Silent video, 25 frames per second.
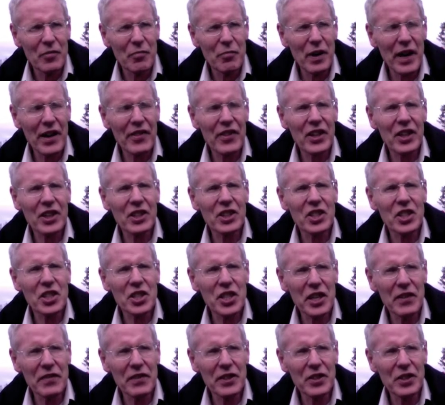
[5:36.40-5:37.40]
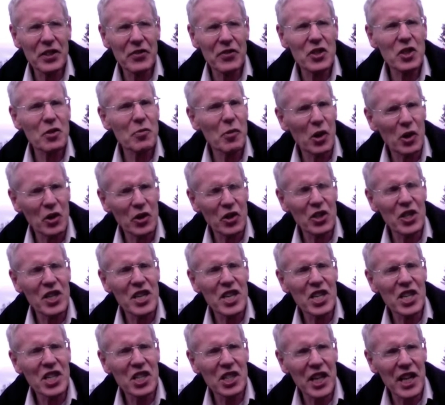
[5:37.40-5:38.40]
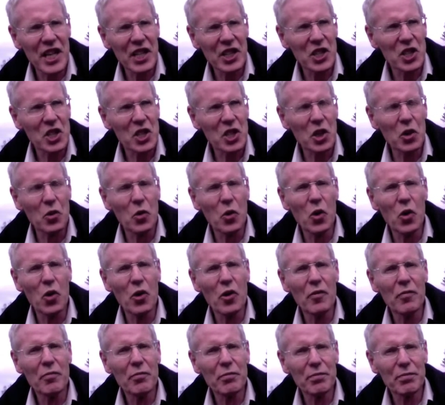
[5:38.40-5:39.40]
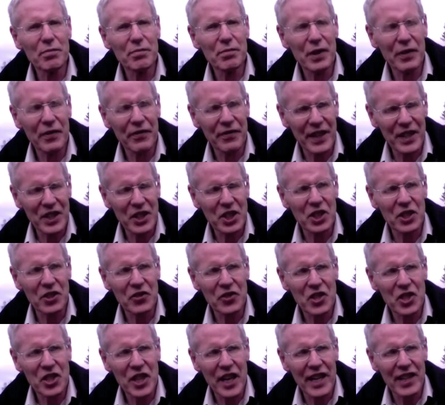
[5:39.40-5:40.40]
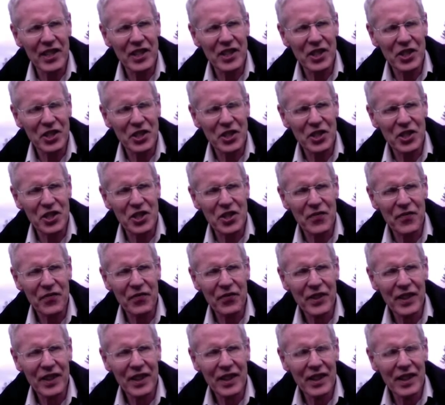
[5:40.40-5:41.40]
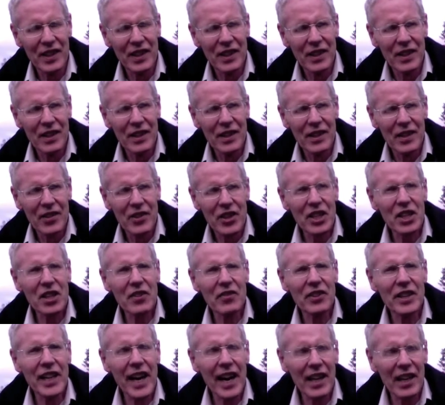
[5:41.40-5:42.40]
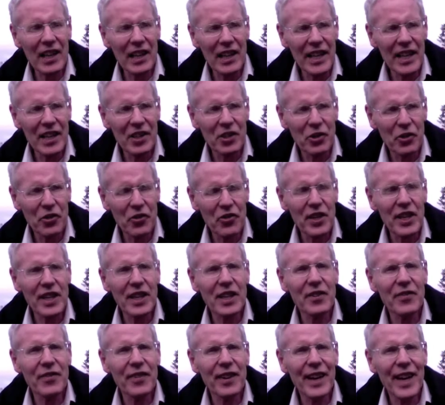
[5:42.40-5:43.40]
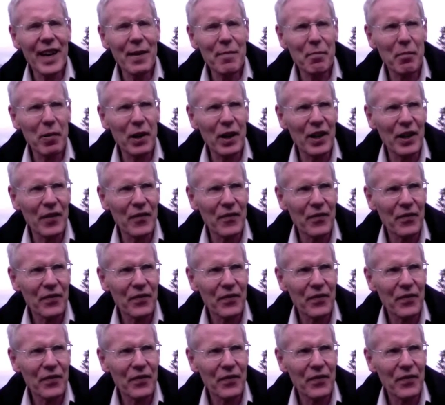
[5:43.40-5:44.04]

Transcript: by the conservative small c status quo professional scientists. Think of Galileo, think of Kepler.